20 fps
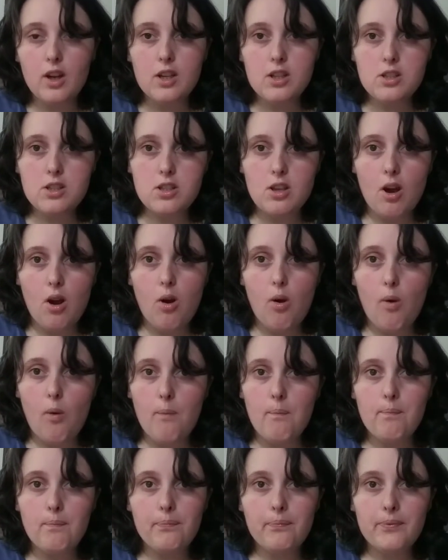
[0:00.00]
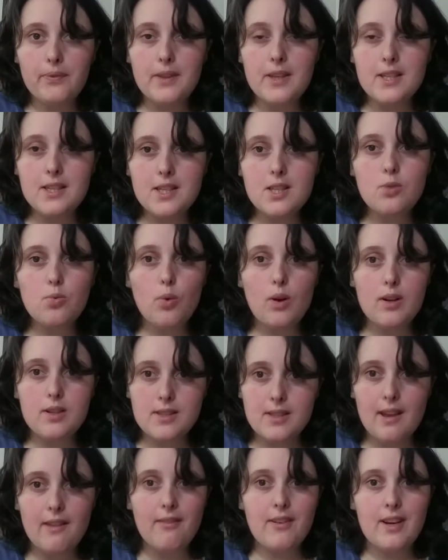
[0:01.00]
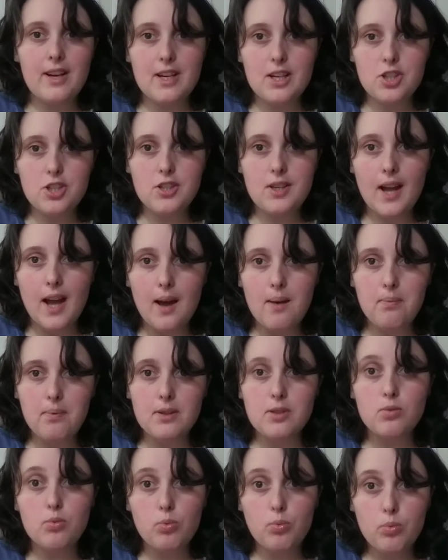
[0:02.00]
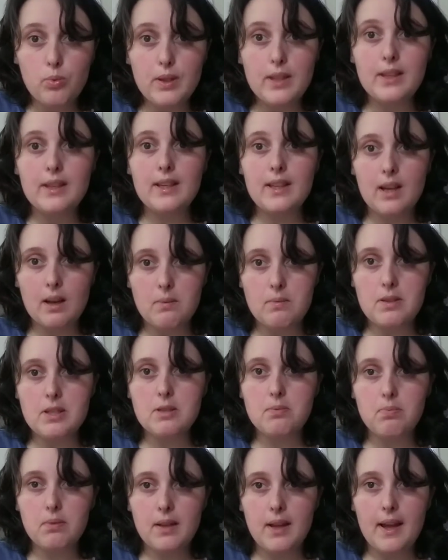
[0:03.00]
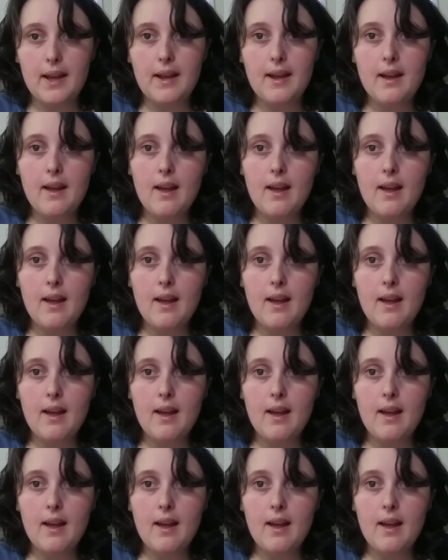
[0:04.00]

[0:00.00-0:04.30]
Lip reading: So this is where 7-inch tablets really come into play.